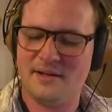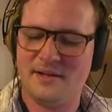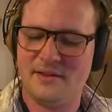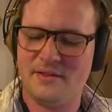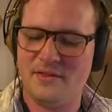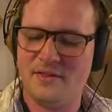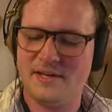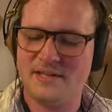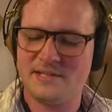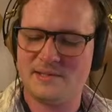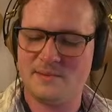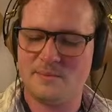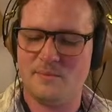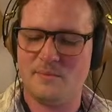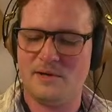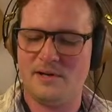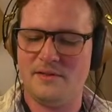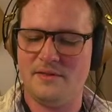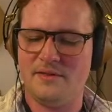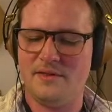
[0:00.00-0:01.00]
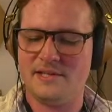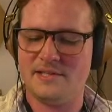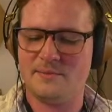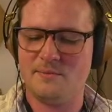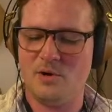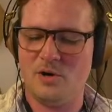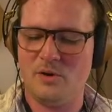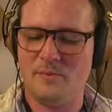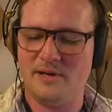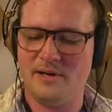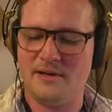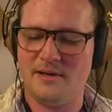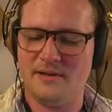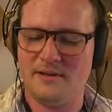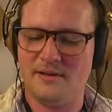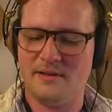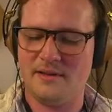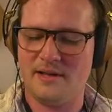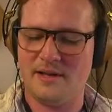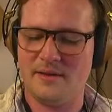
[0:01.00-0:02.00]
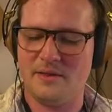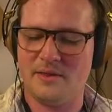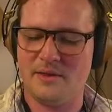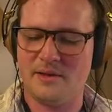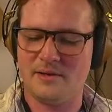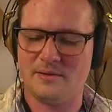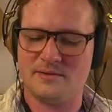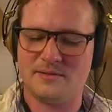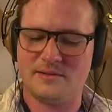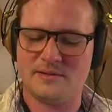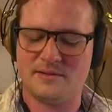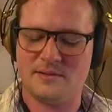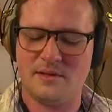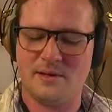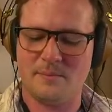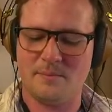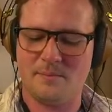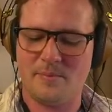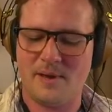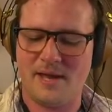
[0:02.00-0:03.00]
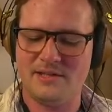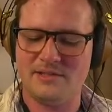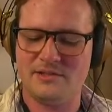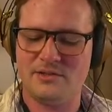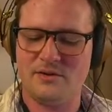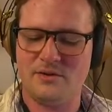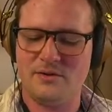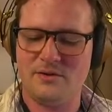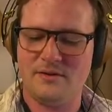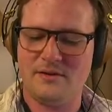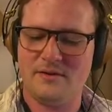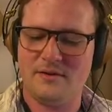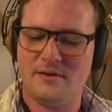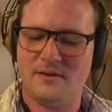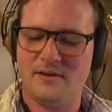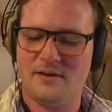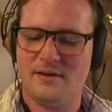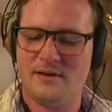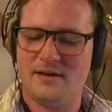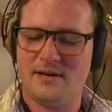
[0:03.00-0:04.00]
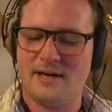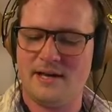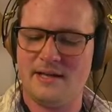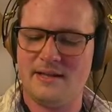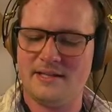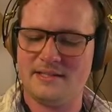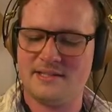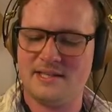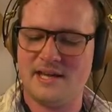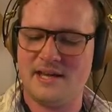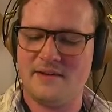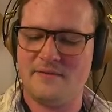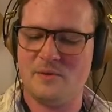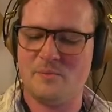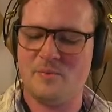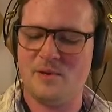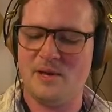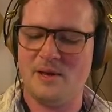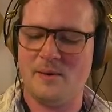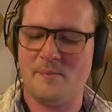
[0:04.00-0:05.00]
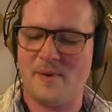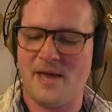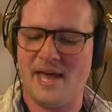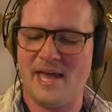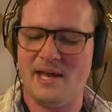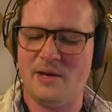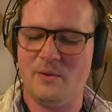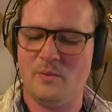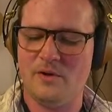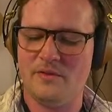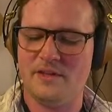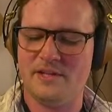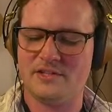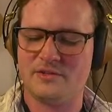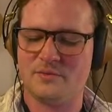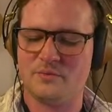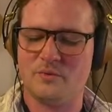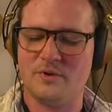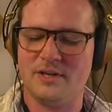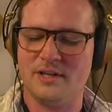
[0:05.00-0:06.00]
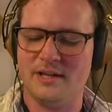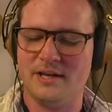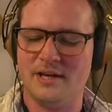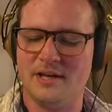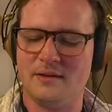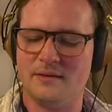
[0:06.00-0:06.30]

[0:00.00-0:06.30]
this moment, the pencil, I like to have it be a pen one that's really